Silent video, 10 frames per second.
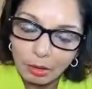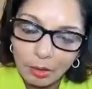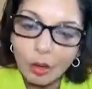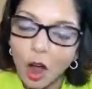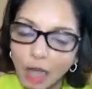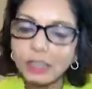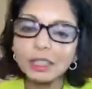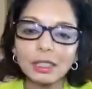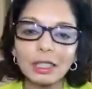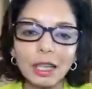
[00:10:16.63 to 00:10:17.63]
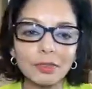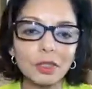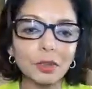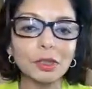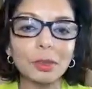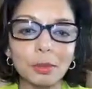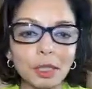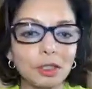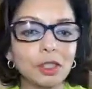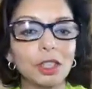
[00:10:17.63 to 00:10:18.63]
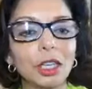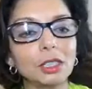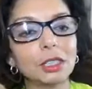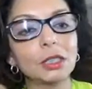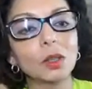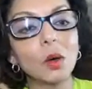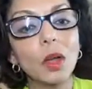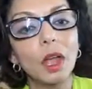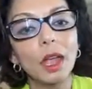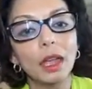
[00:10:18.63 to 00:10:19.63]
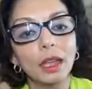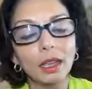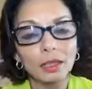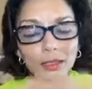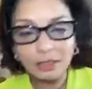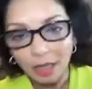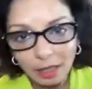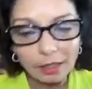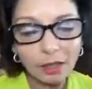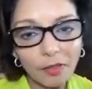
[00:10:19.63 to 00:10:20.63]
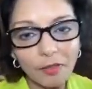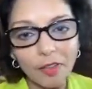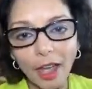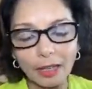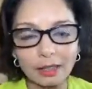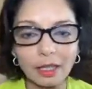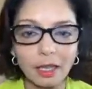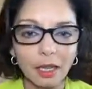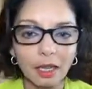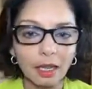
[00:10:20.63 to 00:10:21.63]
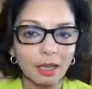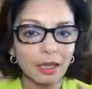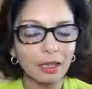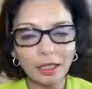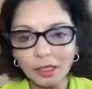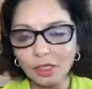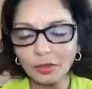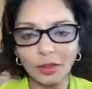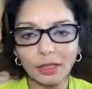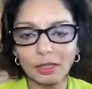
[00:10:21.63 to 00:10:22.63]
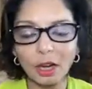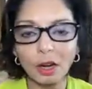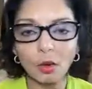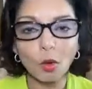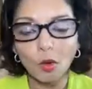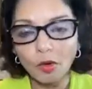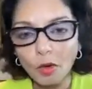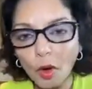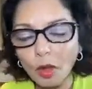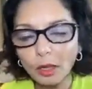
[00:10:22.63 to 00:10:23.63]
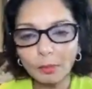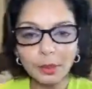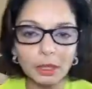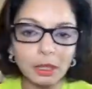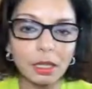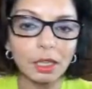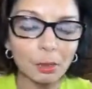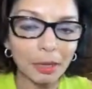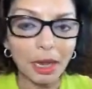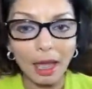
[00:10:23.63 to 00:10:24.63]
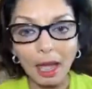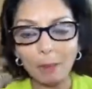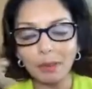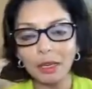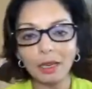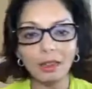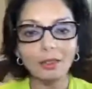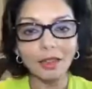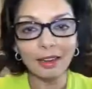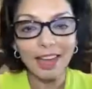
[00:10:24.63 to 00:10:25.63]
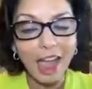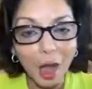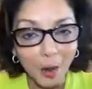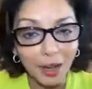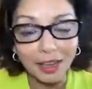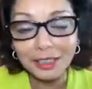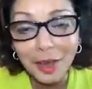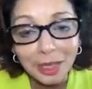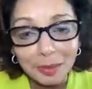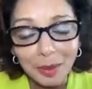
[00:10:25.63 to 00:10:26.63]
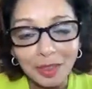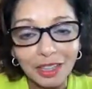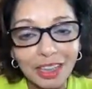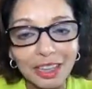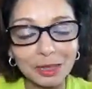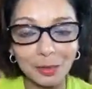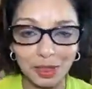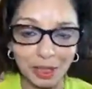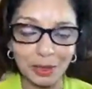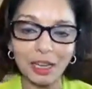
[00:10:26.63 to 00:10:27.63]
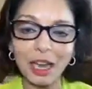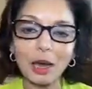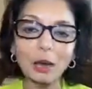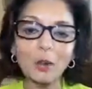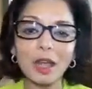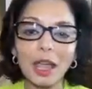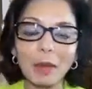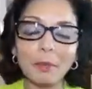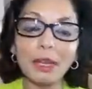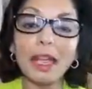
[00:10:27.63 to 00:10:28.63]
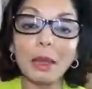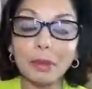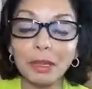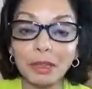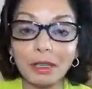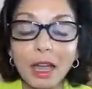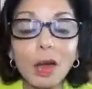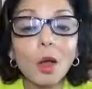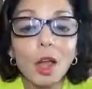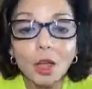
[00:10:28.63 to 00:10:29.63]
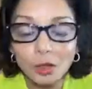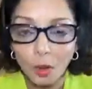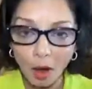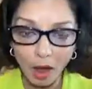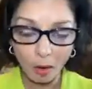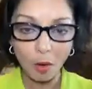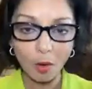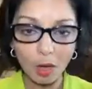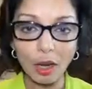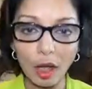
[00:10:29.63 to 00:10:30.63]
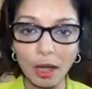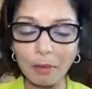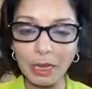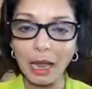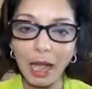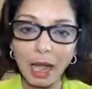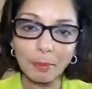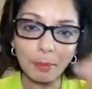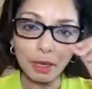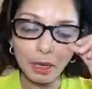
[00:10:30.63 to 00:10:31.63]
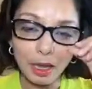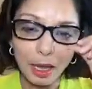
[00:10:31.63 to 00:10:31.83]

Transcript: consciously have to do something to change it. So it does affect each of us, our overall ability to be happy in the now. And I talked about that last week, right? How do we be happy in the now? So how can I be happy